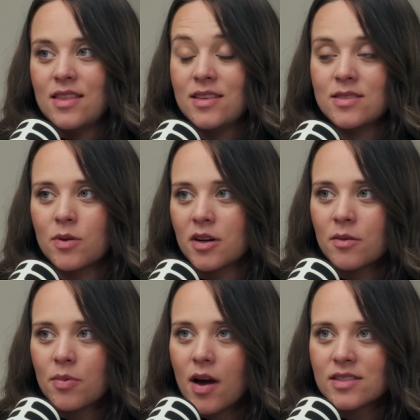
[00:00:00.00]
This is what we're
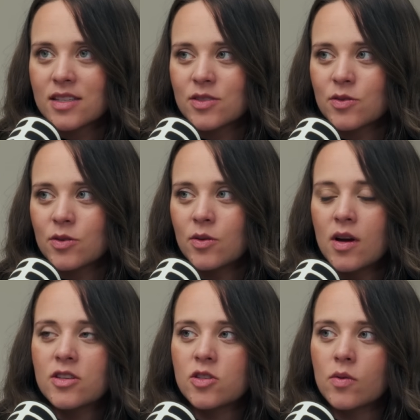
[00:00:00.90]
going to process through.
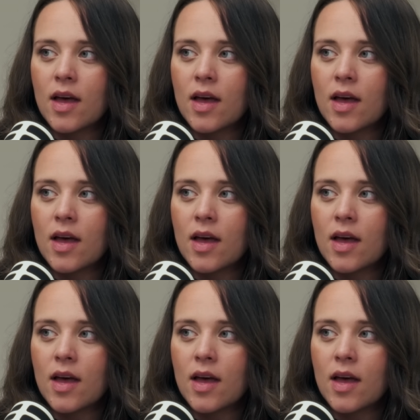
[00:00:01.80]
So